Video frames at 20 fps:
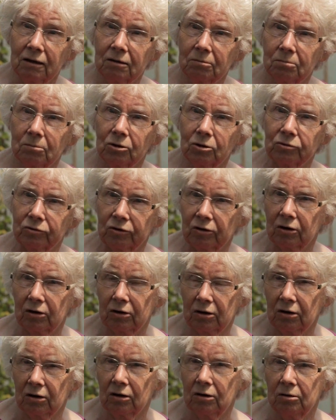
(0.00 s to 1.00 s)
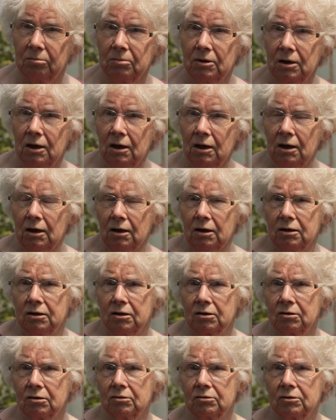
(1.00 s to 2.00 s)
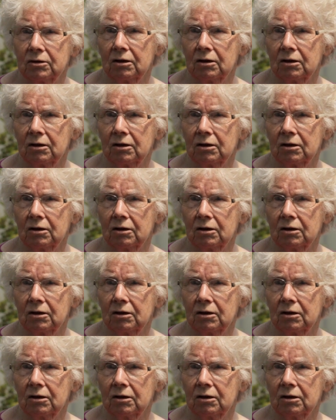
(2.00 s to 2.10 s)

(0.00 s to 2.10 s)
most of the time. You don't